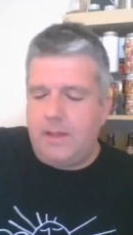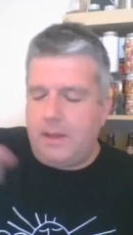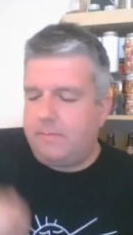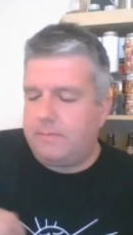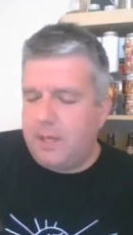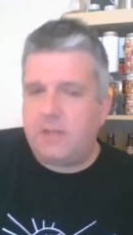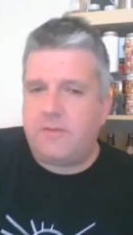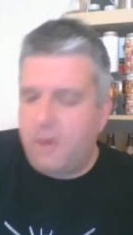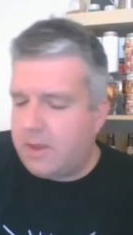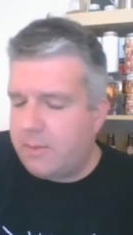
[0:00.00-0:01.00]
Yeah,
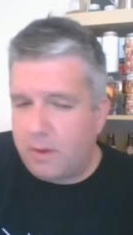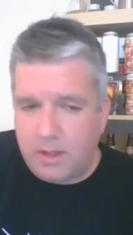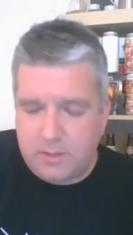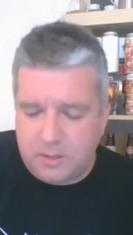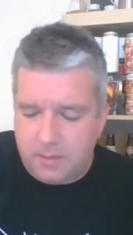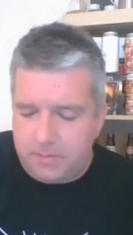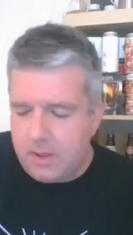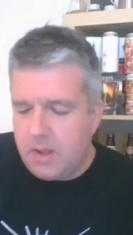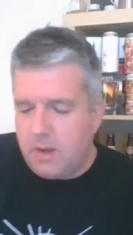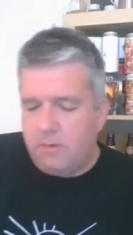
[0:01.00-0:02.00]
it's fucking brilliant. So,
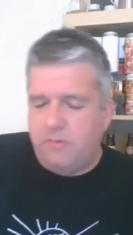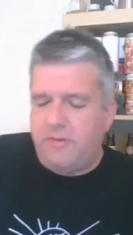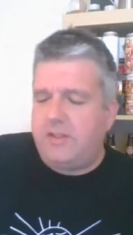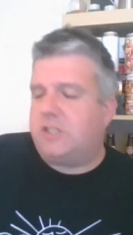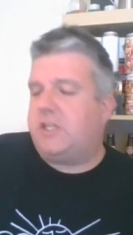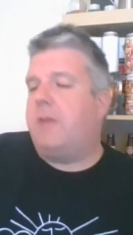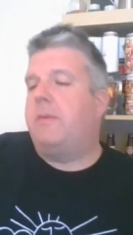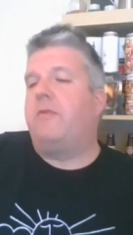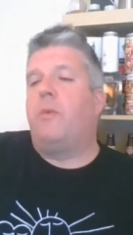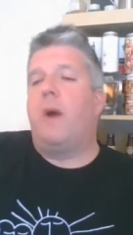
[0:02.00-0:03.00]
Revenge of the
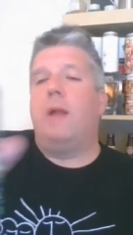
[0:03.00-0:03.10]
Sticky Bud from